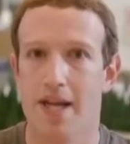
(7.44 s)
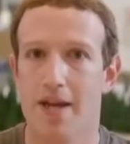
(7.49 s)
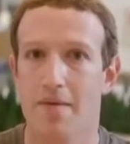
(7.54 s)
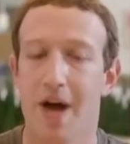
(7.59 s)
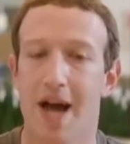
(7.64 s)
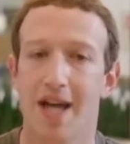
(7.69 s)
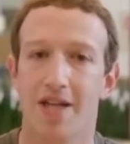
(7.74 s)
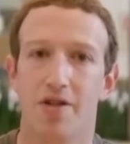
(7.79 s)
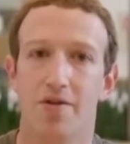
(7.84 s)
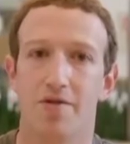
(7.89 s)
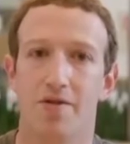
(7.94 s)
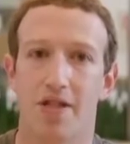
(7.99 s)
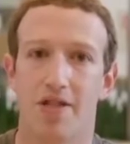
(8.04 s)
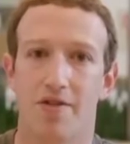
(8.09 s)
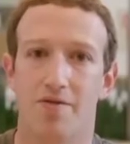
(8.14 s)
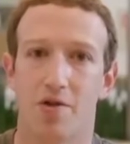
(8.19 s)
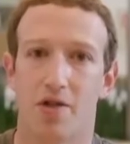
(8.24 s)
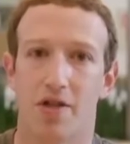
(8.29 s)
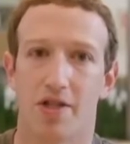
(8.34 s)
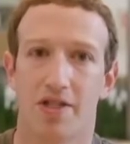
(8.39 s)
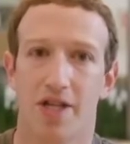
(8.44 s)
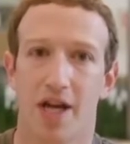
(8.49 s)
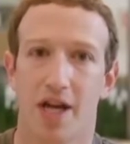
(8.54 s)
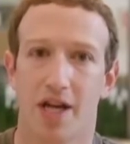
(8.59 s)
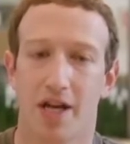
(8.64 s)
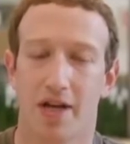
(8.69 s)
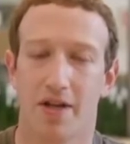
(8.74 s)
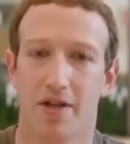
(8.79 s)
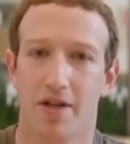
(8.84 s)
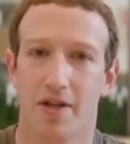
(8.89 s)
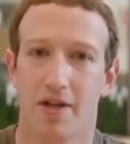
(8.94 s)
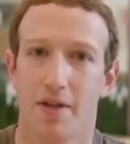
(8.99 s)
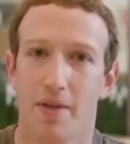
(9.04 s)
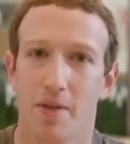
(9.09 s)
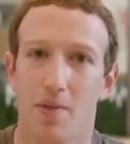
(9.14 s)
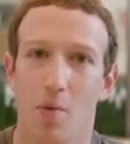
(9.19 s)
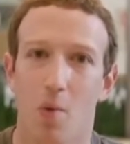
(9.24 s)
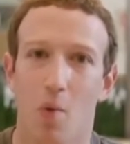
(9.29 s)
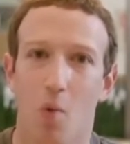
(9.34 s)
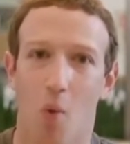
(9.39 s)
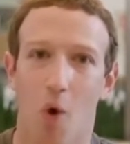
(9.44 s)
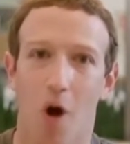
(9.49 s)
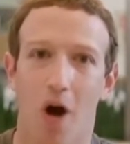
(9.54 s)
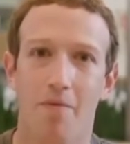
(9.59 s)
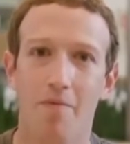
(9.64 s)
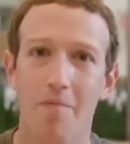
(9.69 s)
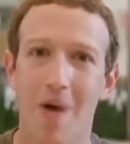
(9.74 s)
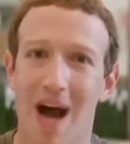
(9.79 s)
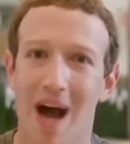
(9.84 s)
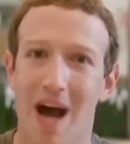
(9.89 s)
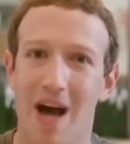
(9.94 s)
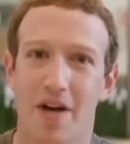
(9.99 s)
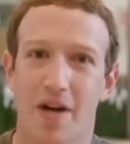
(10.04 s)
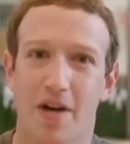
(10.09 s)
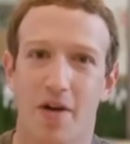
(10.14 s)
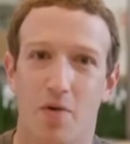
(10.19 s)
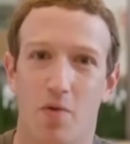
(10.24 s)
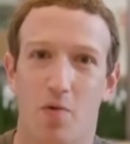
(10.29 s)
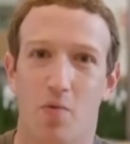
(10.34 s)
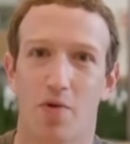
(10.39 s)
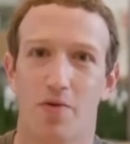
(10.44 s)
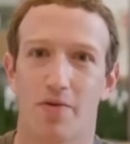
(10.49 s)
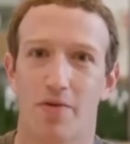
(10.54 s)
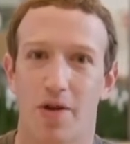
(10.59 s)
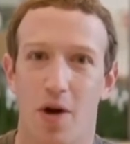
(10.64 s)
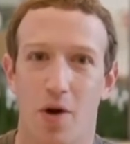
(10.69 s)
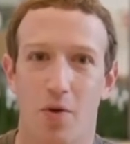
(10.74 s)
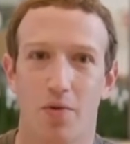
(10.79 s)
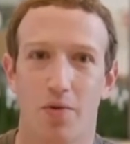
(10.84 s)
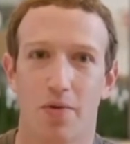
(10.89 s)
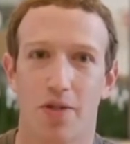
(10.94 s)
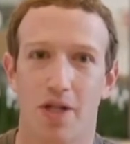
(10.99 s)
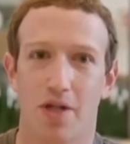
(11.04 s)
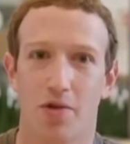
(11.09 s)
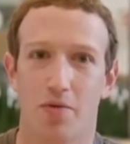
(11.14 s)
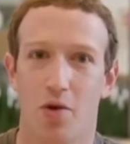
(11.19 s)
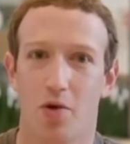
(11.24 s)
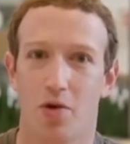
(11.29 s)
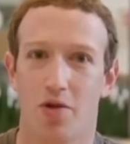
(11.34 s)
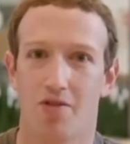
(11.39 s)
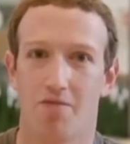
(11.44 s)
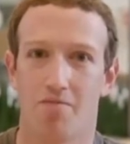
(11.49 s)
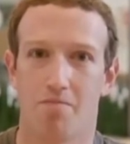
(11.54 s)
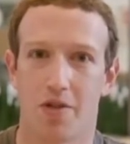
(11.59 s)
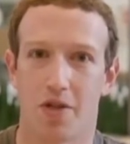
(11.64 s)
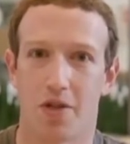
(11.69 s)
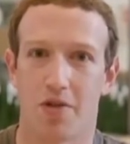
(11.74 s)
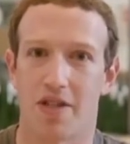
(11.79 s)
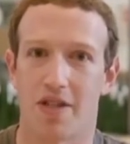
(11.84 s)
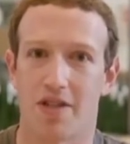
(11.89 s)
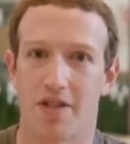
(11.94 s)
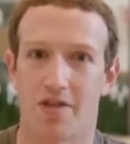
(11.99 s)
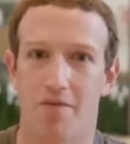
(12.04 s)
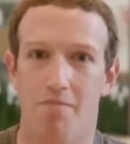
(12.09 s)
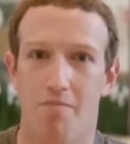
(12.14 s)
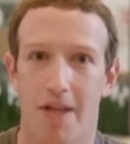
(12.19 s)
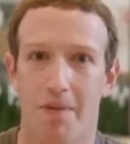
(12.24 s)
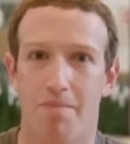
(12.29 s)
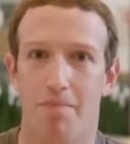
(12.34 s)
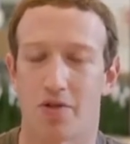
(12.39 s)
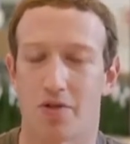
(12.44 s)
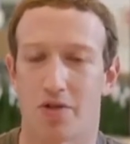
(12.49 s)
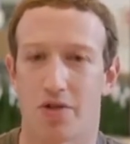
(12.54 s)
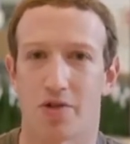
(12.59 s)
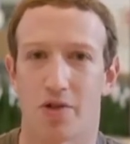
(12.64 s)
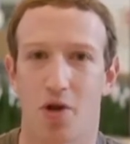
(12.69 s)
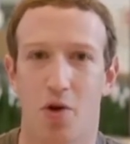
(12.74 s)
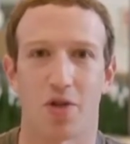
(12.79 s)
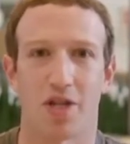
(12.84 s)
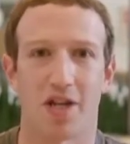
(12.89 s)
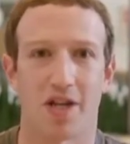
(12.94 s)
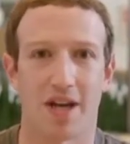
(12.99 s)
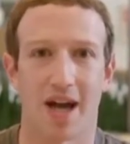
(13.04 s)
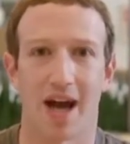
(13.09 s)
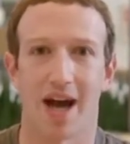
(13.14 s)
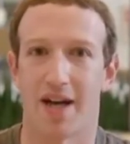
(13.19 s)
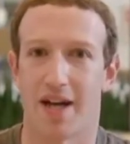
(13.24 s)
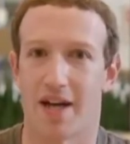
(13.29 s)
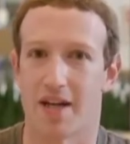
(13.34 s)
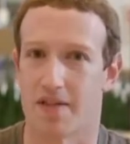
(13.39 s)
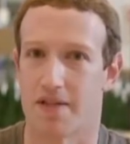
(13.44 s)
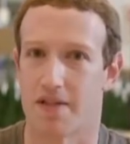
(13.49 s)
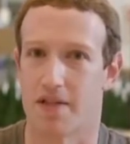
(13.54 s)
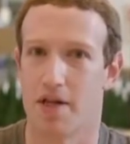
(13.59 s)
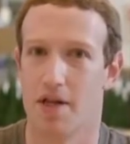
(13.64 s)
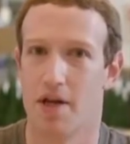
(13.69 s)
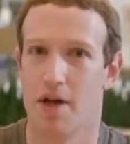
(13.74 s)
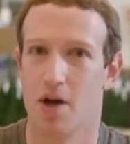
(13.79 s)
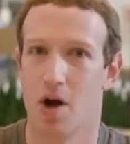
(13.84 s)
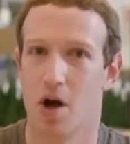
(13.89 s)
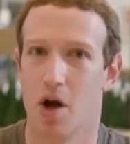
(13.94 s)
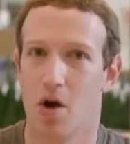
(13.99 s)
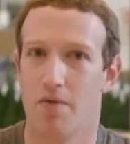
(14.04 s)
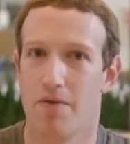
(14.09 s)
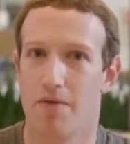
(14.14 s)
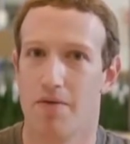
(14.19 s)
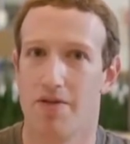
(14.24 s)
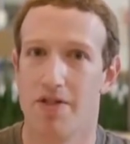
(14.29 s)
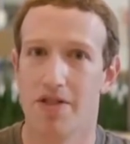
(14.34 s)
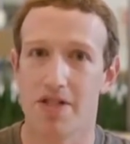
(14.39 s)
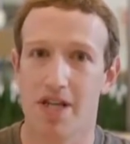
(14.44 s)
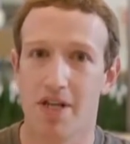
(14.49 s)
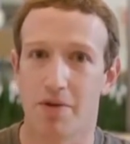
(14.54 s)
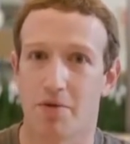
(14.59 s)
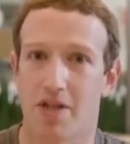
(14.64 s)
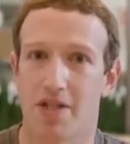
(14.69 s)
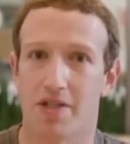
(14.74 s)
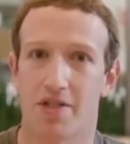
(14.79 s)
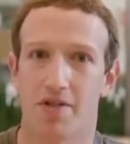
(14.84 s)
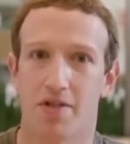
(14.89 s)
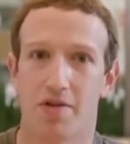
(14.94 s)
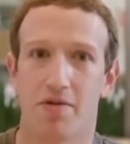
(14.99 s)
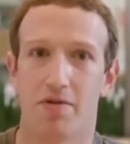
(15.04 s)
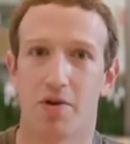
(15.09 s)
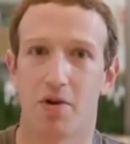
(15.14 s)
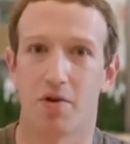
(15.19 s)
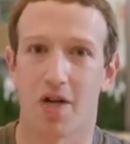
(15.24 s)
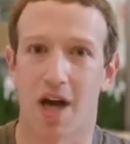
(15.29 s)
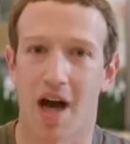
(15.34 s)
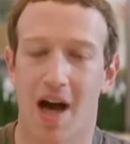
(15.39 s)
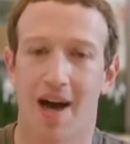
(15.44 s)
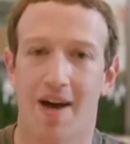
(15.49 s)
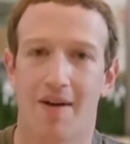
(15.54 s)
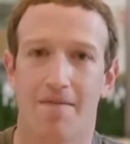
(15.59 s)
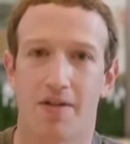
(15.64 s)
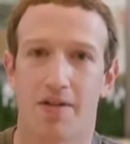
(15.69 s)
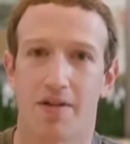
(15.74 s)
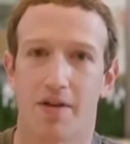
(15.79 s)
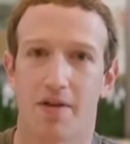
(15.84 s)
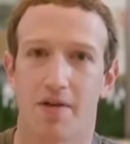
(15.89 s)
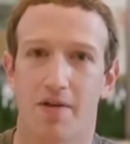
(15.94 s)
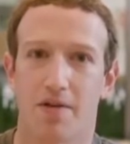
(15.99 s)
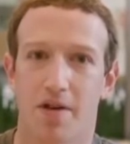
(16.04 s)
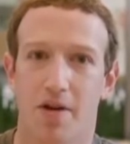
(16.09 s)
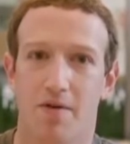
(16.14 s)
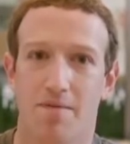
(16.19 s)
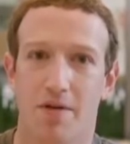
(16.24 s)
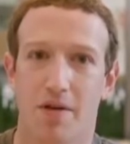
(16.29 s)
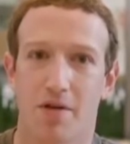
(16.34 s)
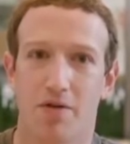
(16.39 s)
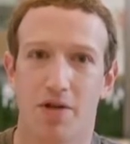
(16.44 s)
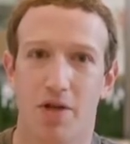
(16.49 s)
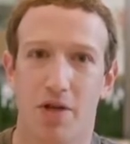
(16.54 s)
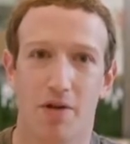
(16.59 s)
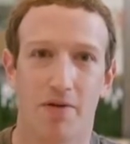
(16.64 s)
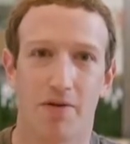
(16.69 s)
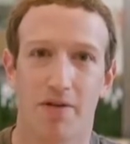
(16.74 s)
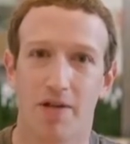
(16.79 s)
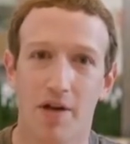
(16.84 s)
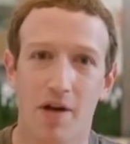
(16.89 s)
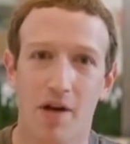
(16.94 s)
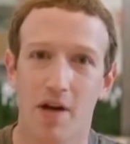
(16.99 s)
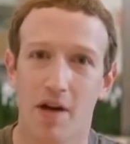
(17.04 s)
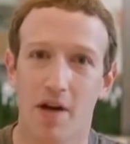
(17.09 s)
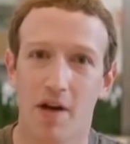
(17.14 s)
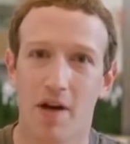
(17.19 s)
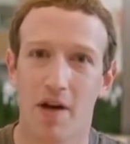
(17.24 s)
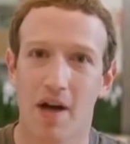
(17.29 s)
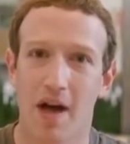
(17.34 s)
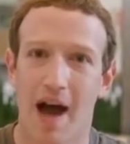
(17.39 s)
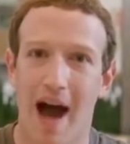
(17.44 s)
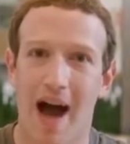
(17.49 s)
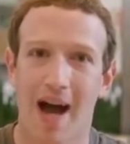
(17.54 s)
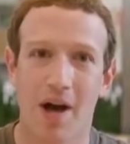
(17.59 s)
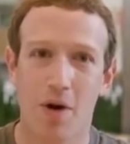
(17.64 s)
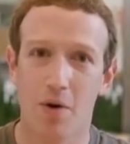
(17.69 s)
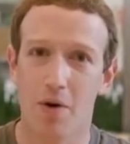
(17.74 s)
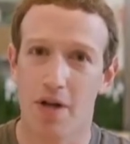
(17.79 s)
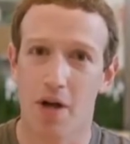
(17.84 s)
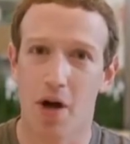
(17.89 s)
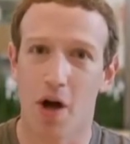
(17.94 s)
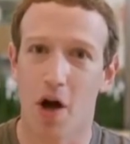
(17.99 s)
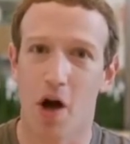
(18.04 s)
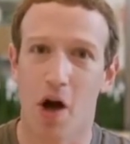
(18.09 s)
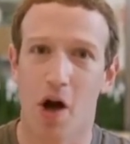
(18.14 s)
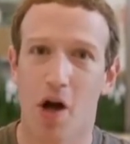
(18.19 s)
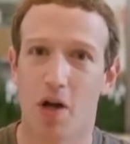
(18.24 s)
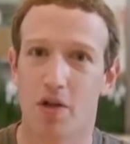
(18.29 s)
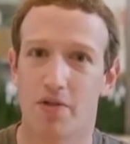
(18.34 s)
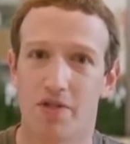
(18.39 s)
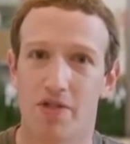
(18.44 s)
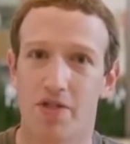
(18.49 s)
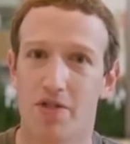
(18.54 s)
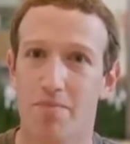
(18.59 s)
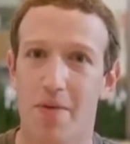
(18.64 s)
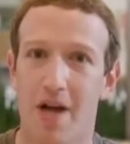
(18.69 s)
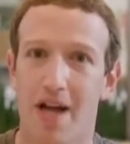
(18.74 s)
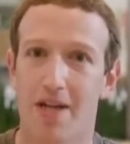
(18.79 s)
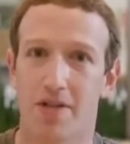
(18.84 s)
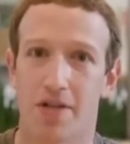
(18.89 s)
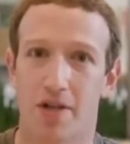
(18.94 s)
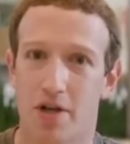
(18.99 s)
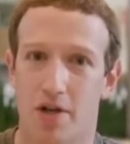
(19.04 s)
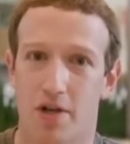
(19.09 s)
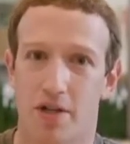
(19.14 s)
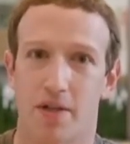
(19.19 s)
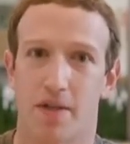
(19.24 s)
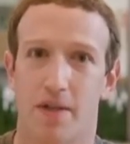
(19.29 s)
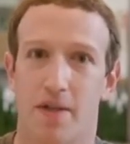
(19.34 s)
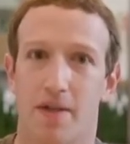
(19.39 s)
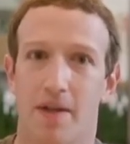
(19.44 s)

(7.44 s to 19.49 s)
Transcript: Imagine this for a second. One man with total control of billions of people's stolen data, all their secrets, their lives, their futures. I owe it all to Spectre.